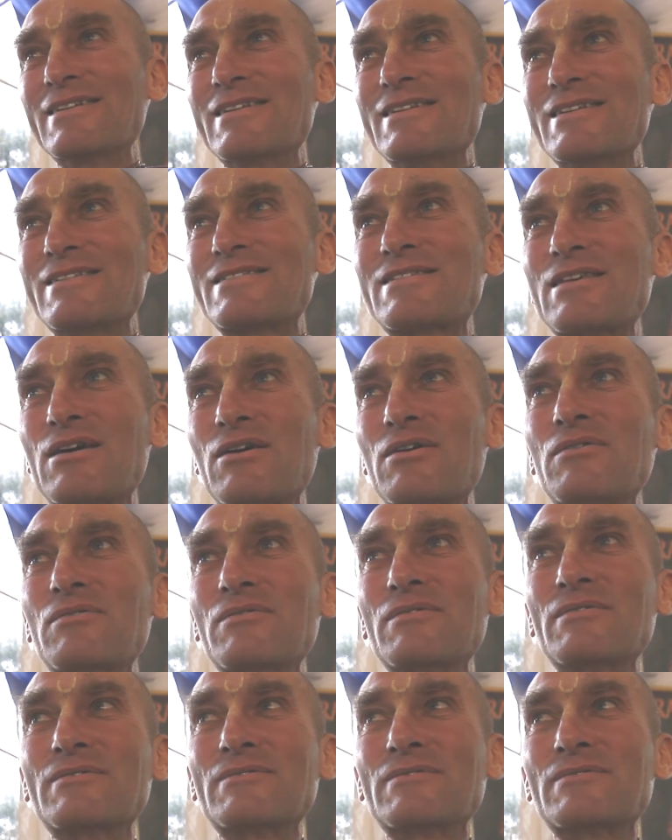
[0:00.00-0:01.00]

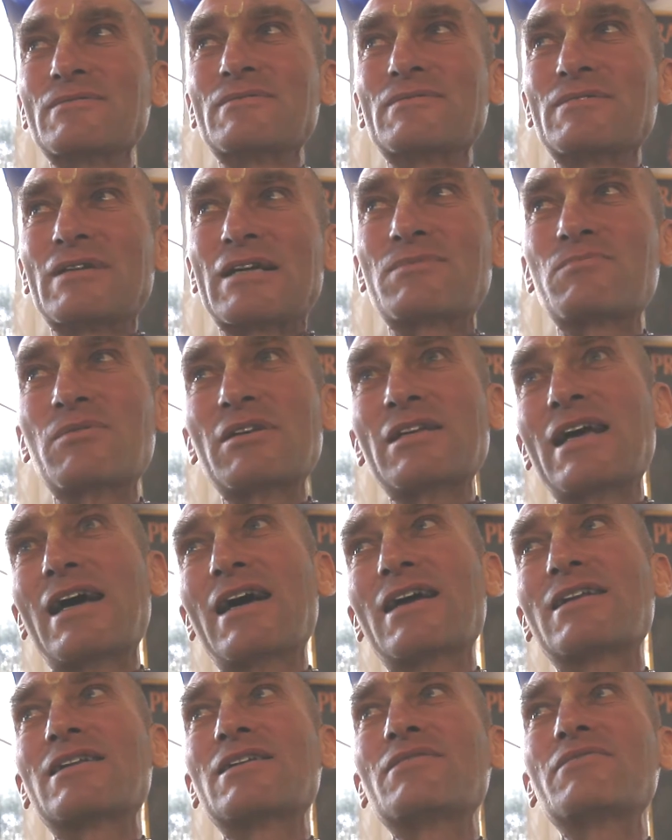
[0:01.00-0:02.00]
So it's pretty
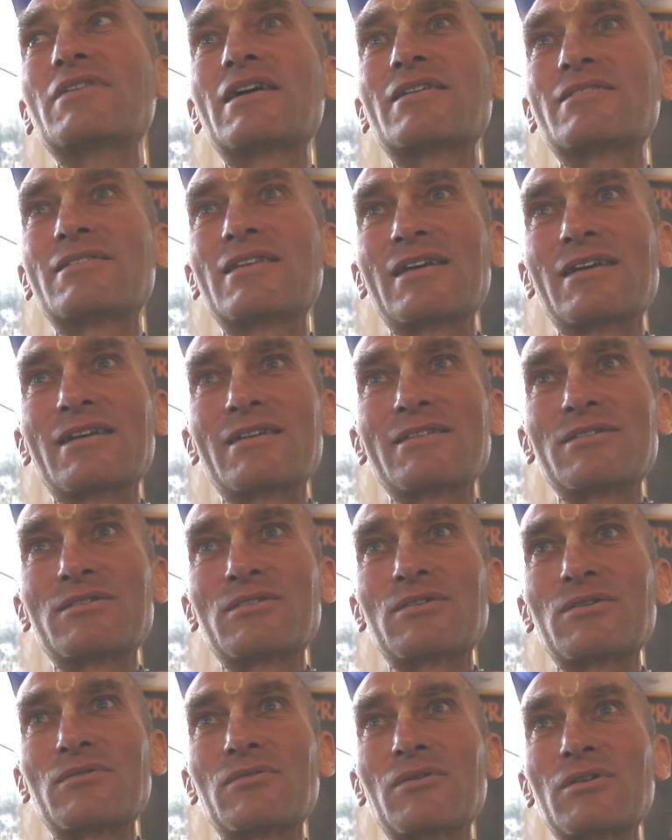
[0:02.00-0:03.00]
hard to live out there,
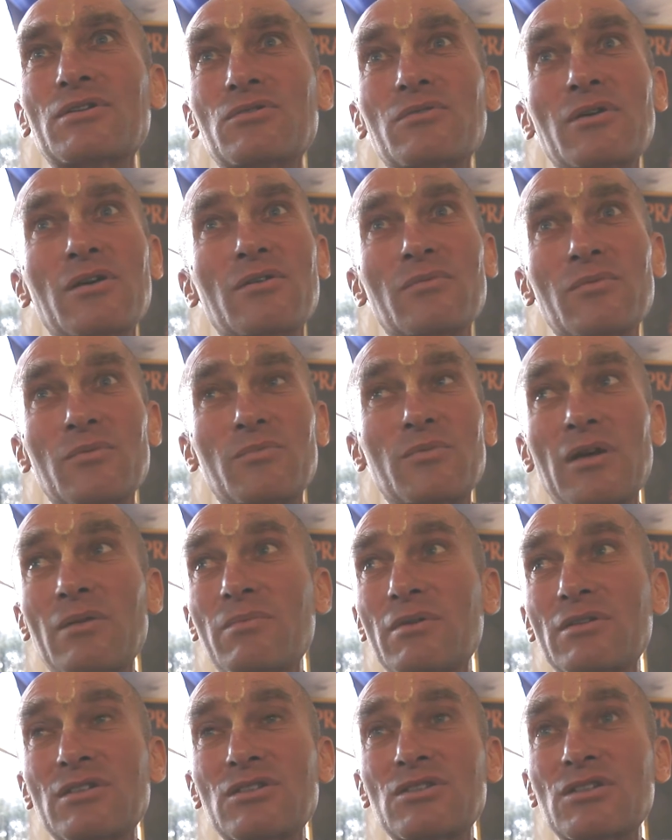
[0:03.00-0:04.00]
on your own.
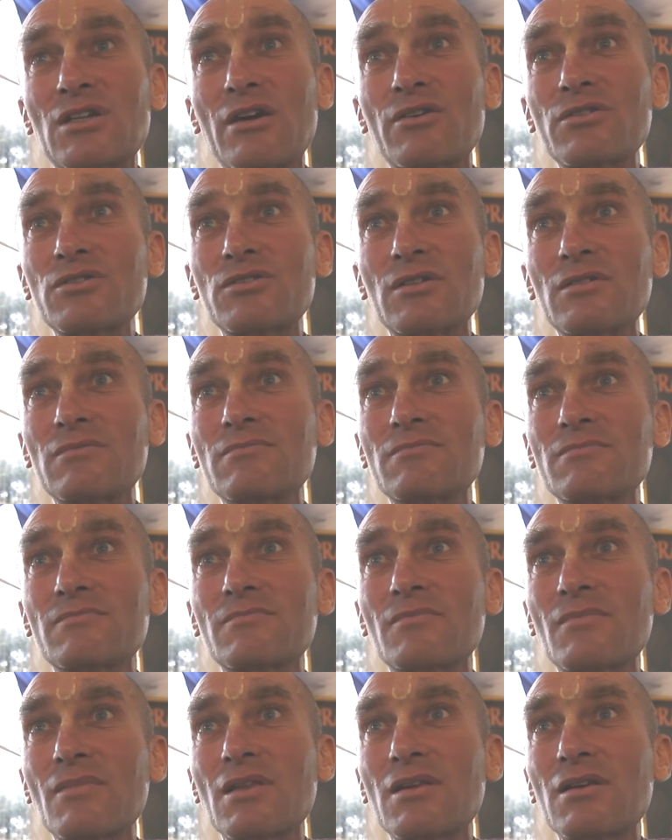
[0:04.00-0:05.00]
Prabhupada discouraged it.
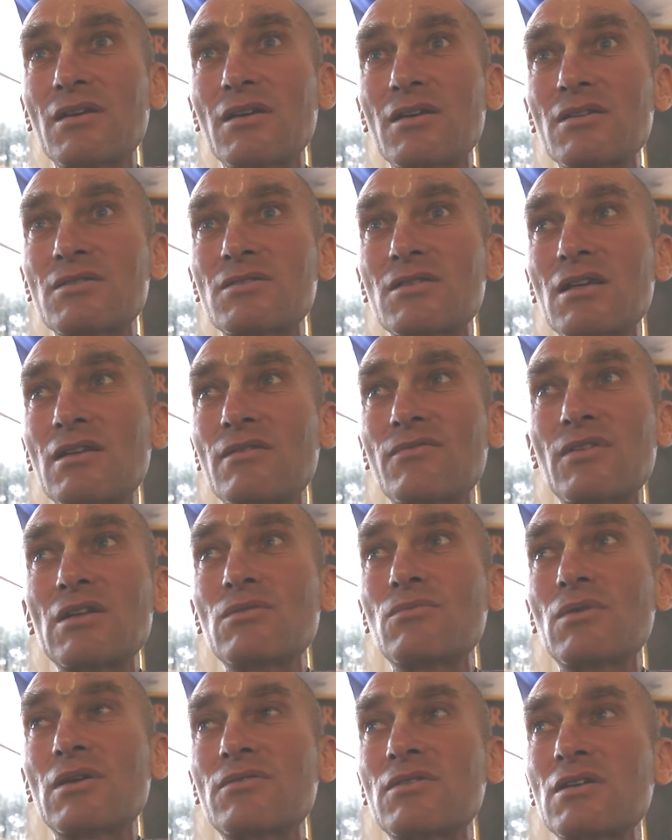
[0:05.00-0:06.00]
He said if
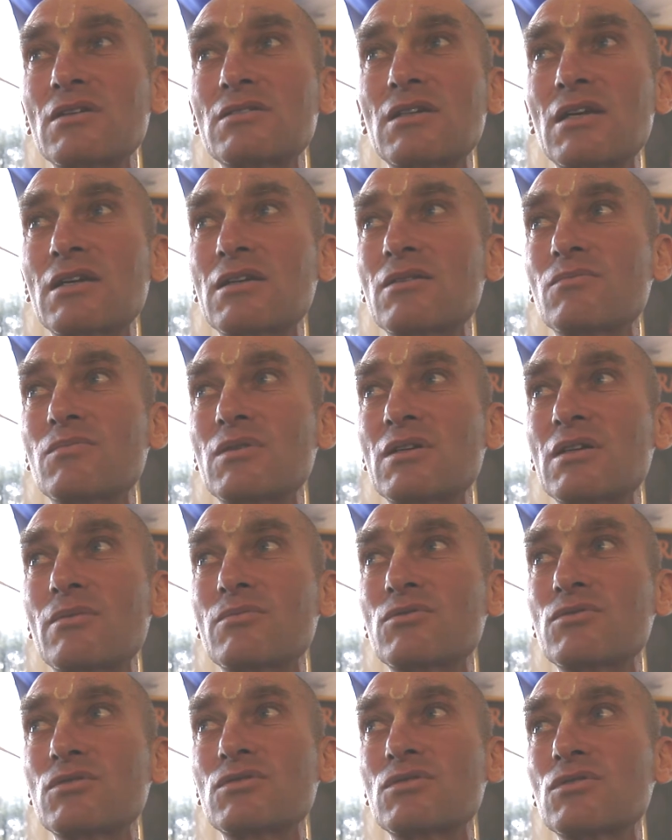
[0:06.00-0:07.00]
anyone thinks they can
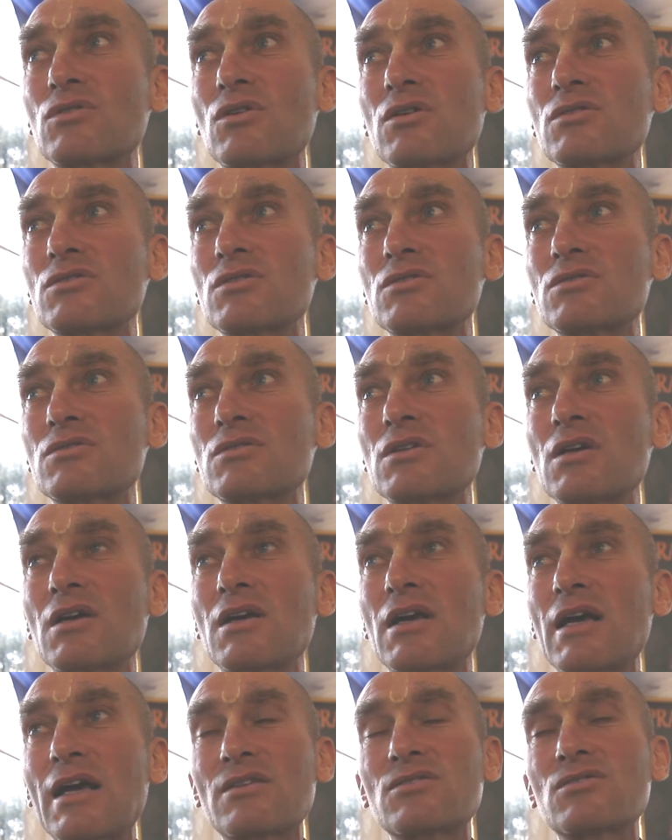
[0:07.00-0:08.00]
become Krishna conscious
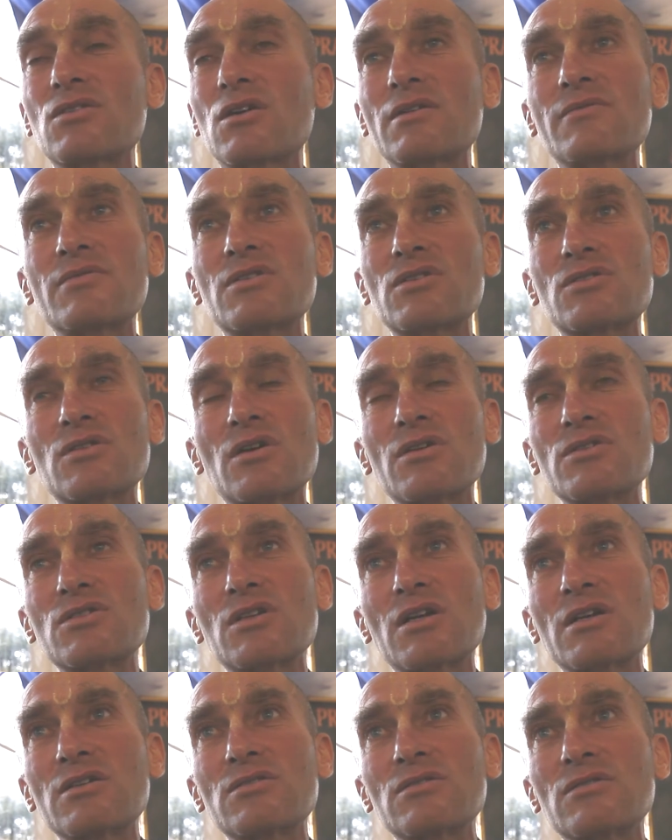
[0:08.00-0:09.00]
outside of the
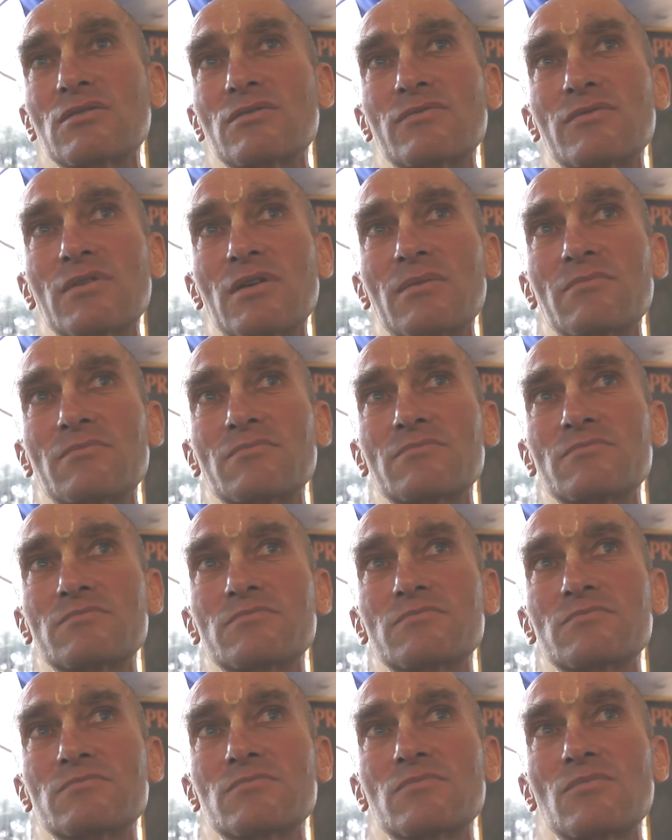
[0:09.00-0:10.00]
association of the
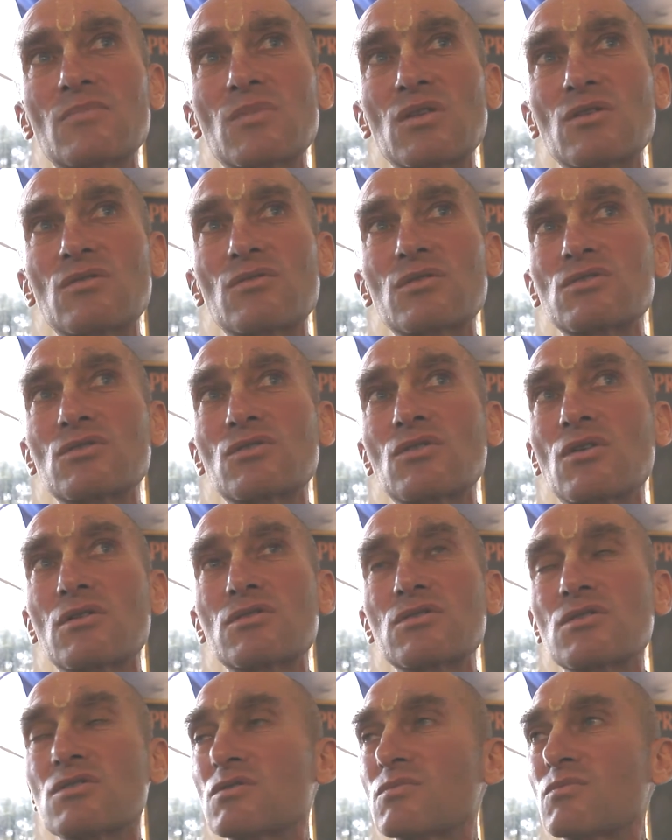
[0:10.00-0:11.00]
Krishna
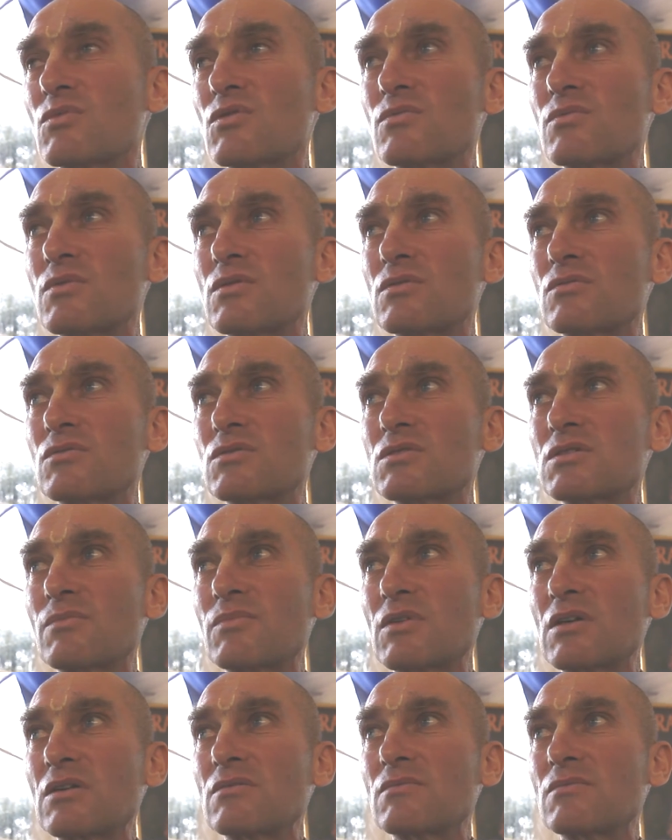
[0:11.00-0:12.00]
consciousness movement or something,